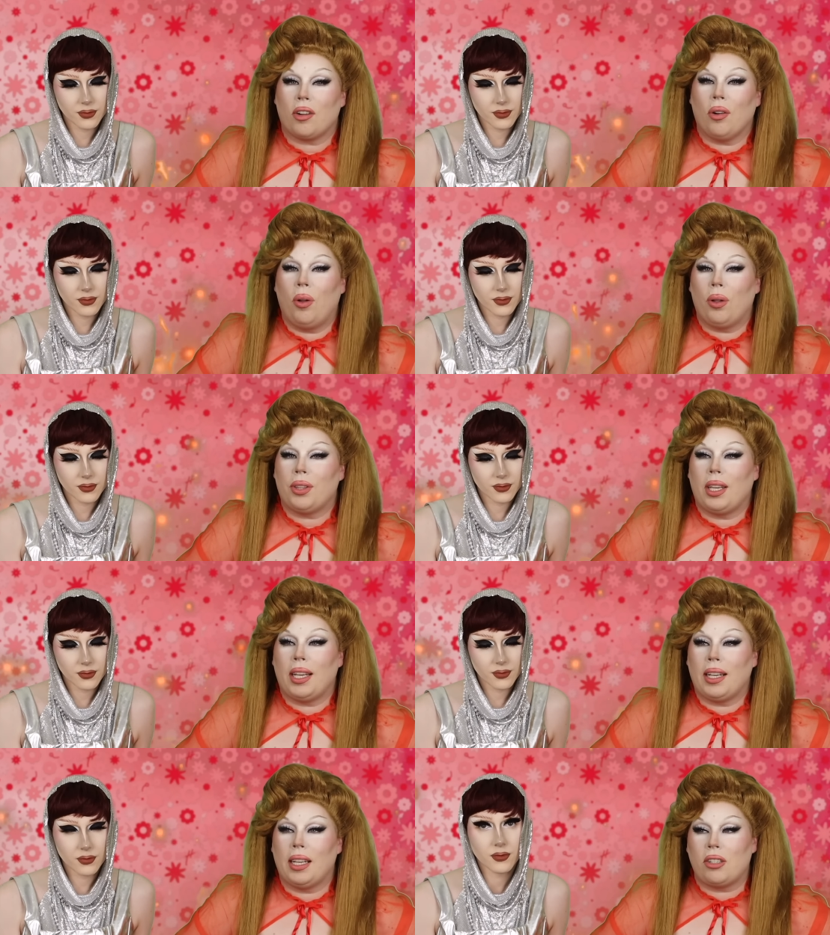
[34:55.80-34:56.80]
Speaker 1: her whole
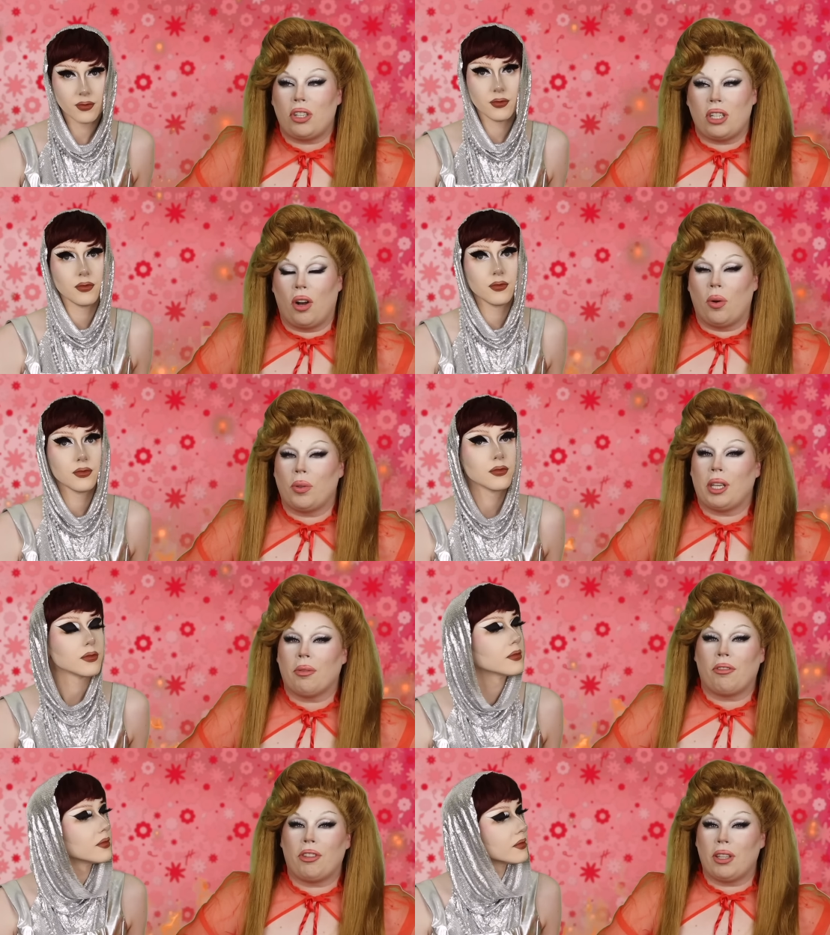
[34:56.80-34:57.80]
thing is she
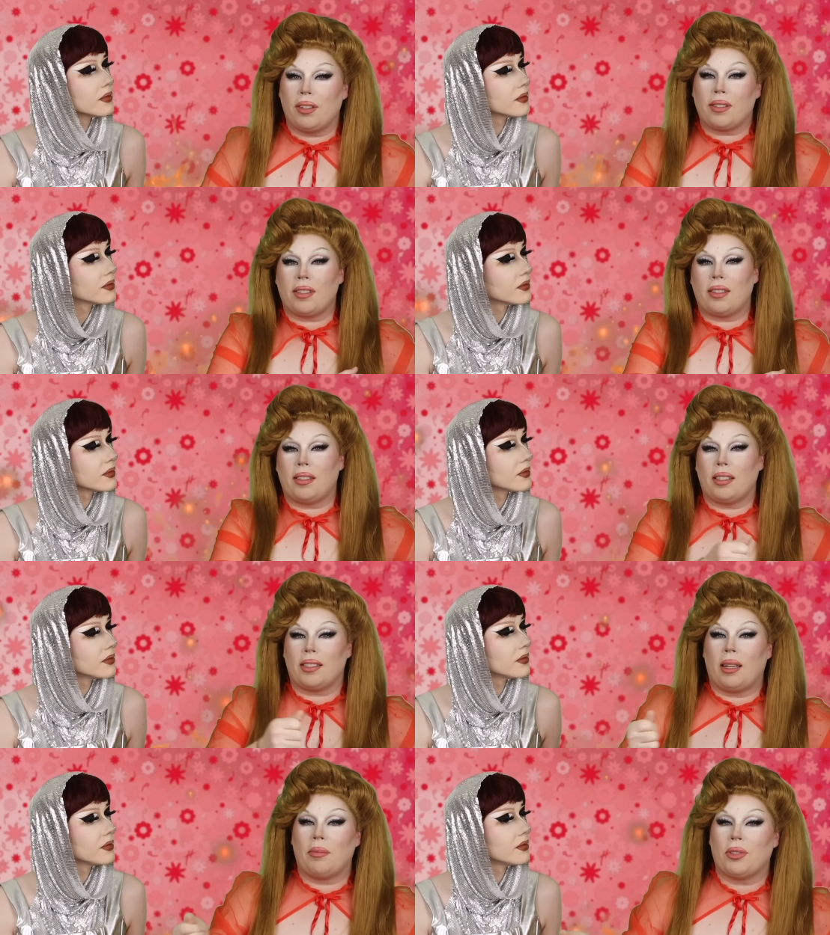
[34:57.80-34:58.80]
only reveals the
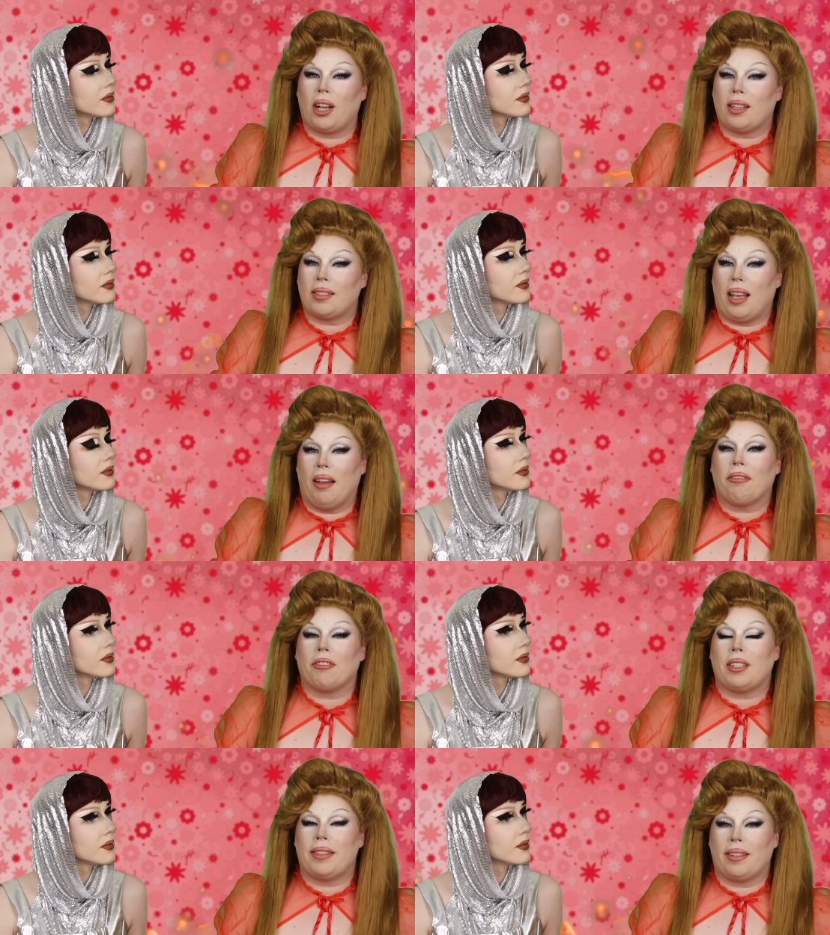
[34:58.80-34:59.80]
same dress
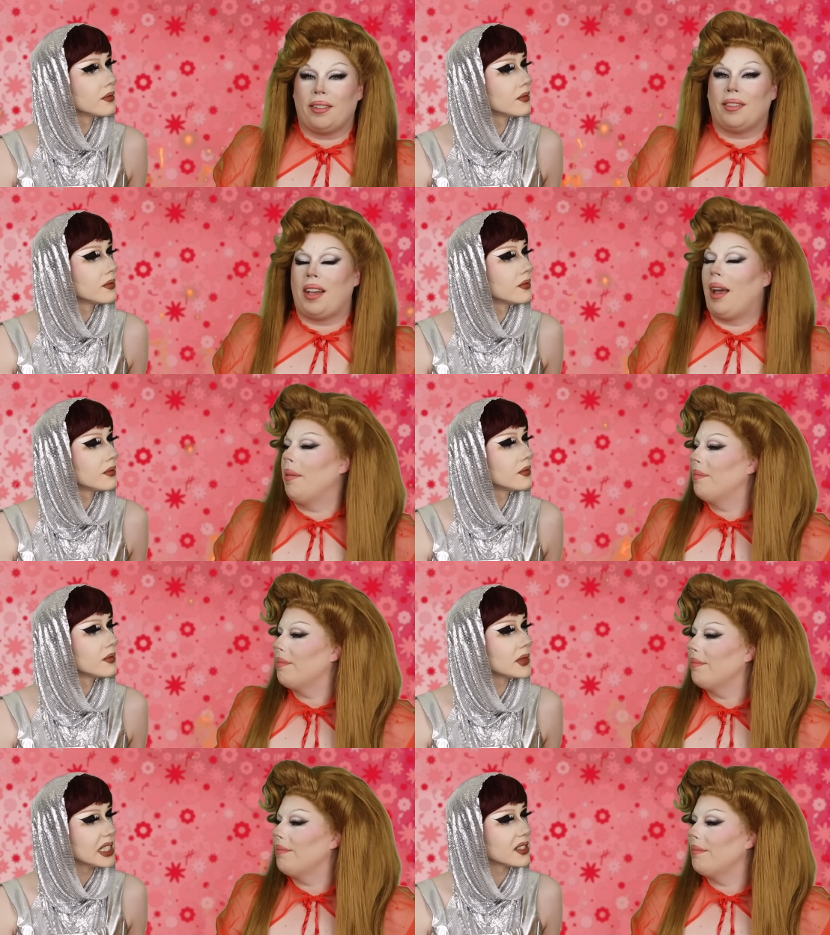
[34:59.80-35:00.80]
every single time.
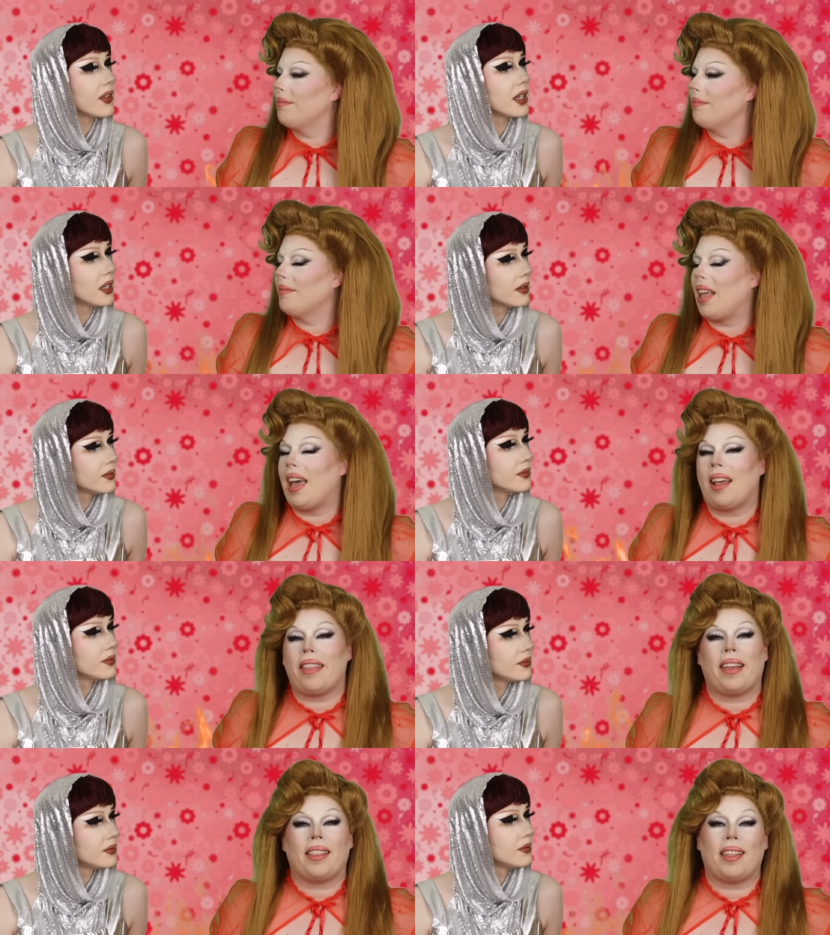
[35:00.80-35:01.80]
That's funny. And I
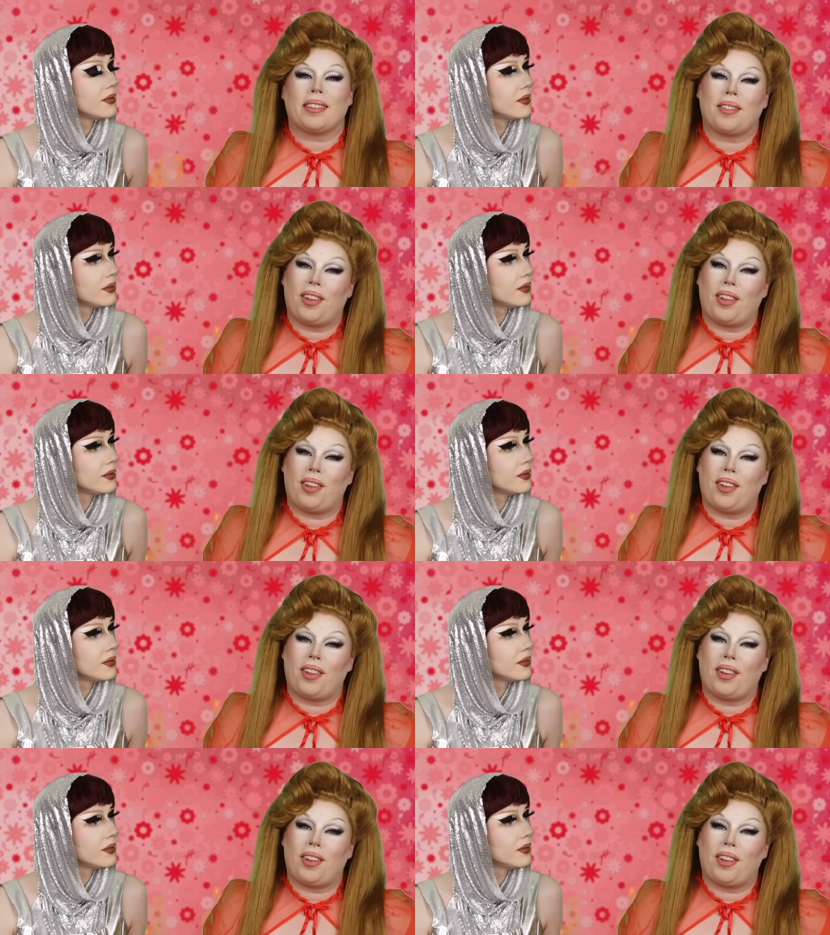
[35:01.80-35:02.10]
think that's